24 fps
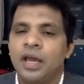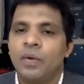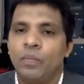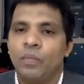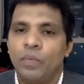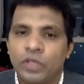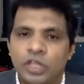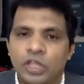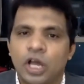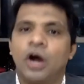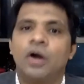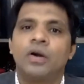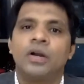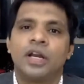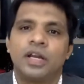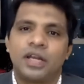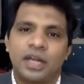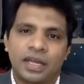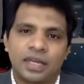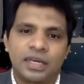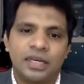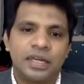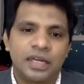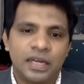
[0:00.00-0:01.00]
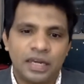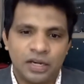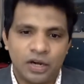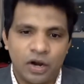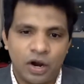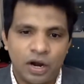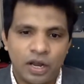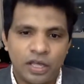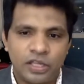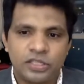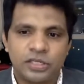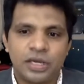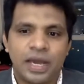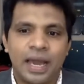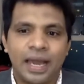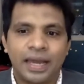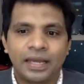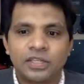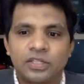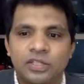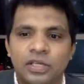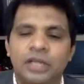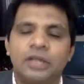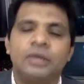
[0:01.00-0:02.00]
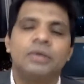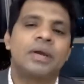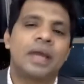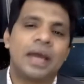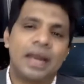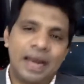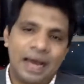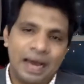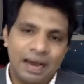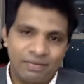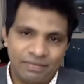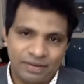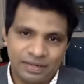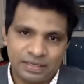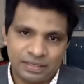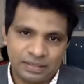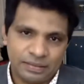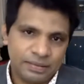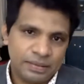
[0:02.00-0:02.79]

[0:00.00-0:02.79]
Without a technical knowledge, actually you can have it.